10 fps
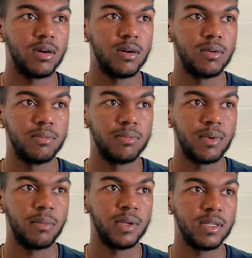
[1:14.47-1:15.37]
um
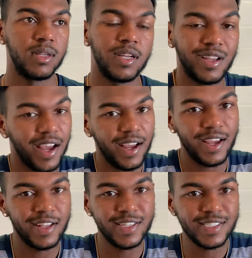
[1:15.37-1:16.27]
I mean, it,
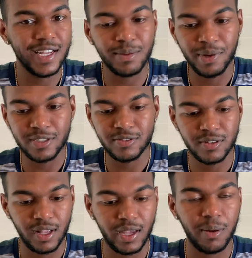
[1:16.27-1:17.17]
it is not the best for
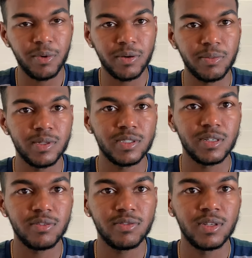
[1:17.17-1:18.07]
like camera equipment
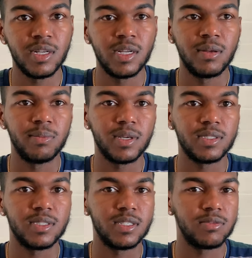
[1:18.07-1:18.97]
stuff
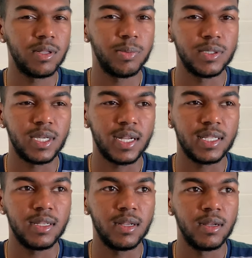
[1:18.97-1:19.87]
because it doesn't really protect
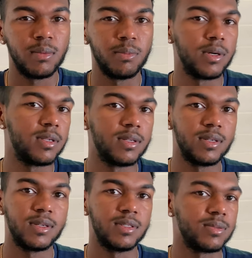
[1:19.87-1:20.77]
it, but
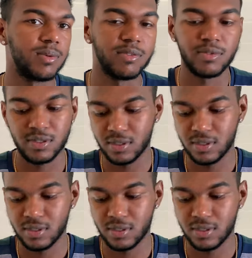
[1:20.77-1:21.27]
it's whatever.